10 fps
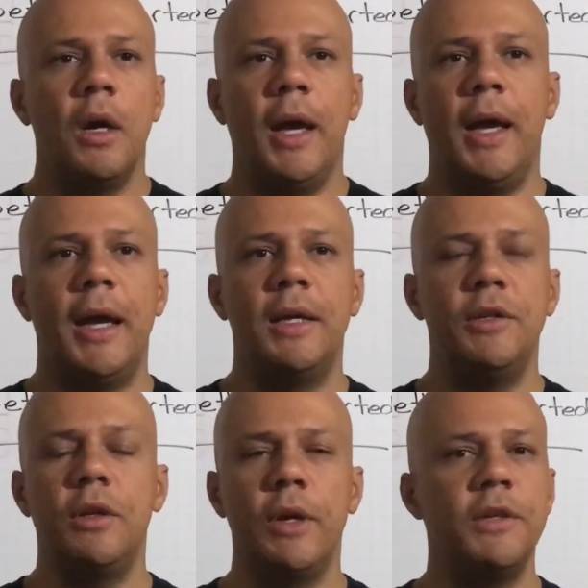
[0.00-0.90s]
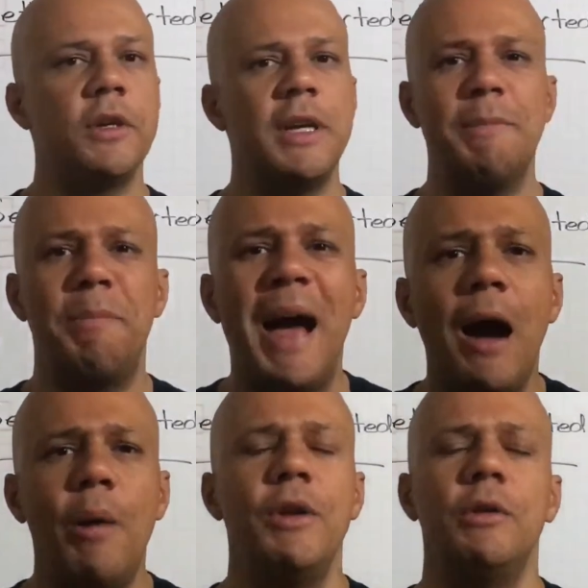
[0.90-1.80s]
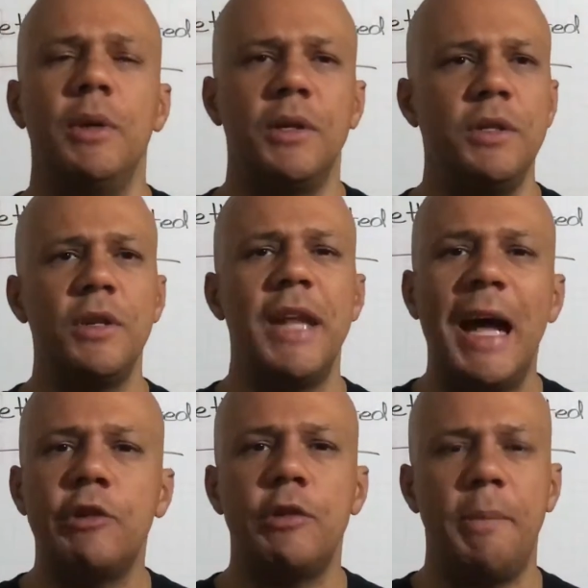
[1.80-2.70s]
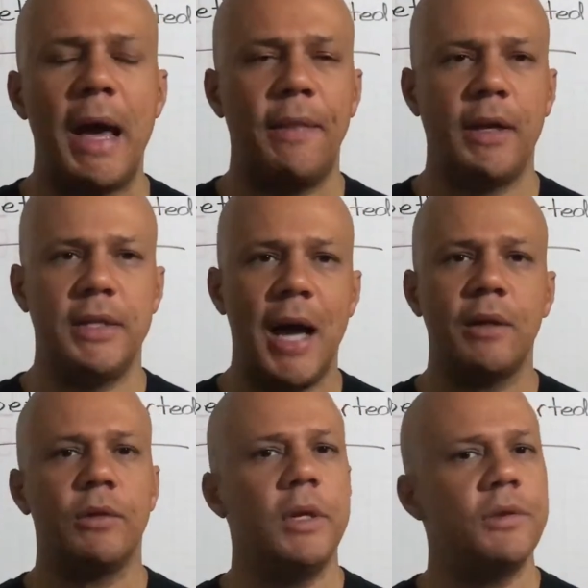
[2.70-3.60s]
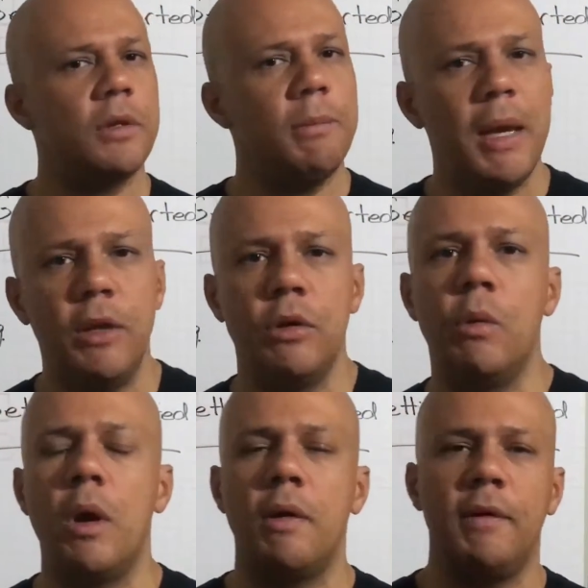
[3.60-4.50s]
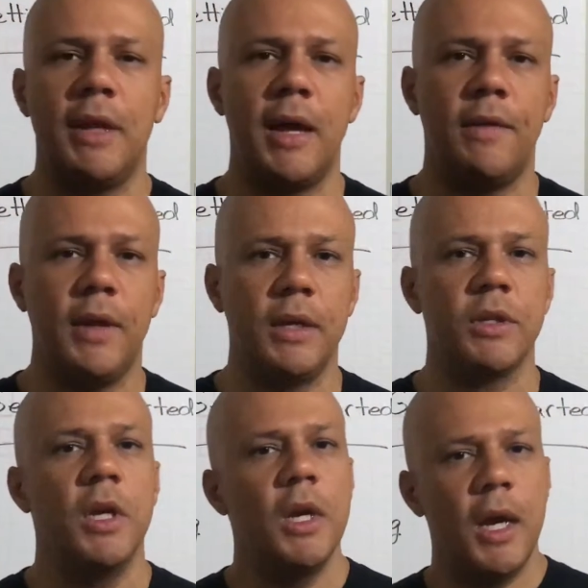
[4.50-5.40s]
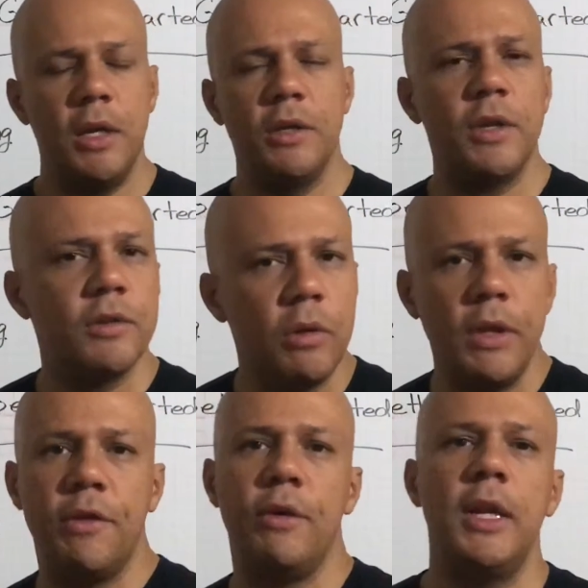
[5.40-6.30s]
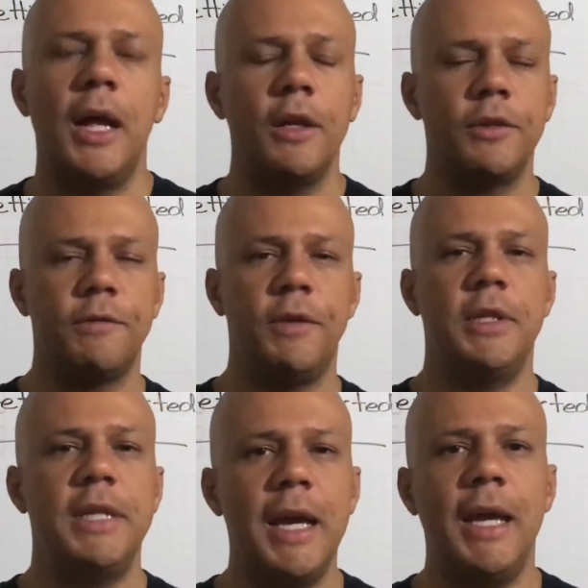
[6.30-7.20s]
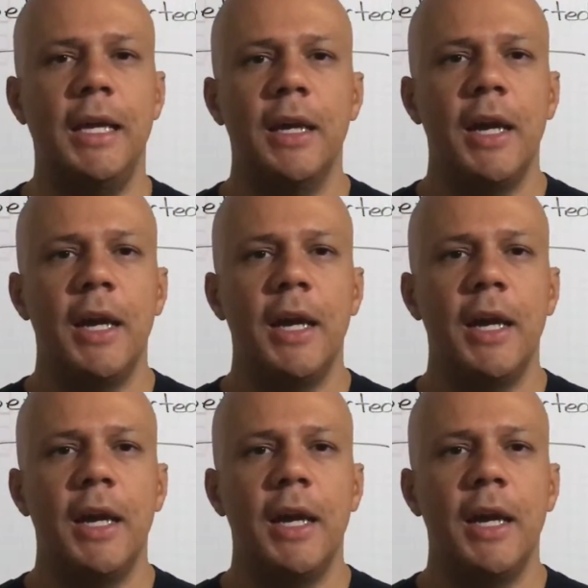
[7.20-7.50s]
And he's going to empower you because he's a naturopathic doctor. He's going to make you aware of a lot of things. And you say it's only $30 for the day.